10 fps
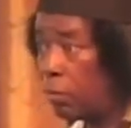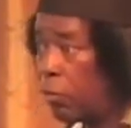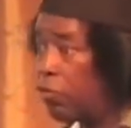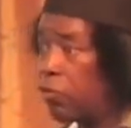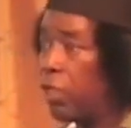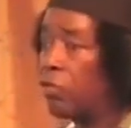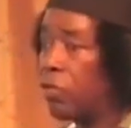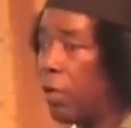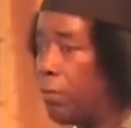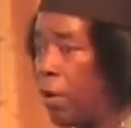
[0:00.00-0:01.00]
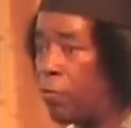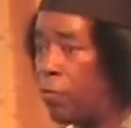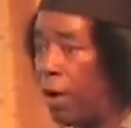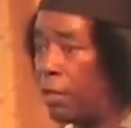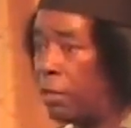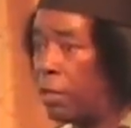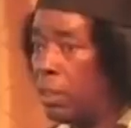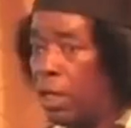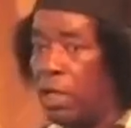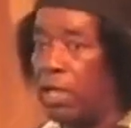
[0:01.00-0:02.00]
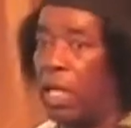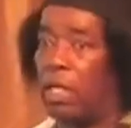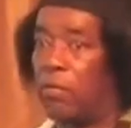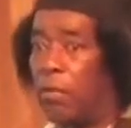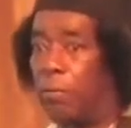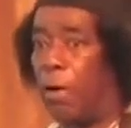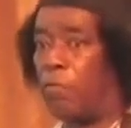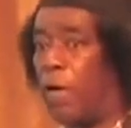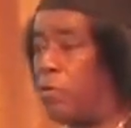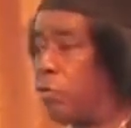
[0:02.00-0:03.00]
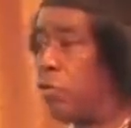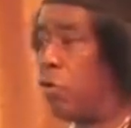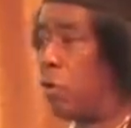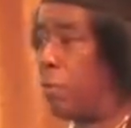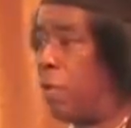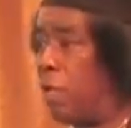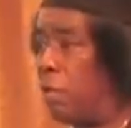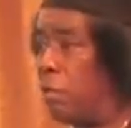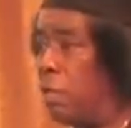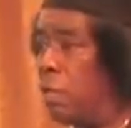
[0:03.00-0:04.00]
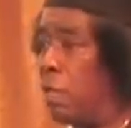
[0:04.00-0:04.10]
which steals their birthright, and then they give the birthright to the European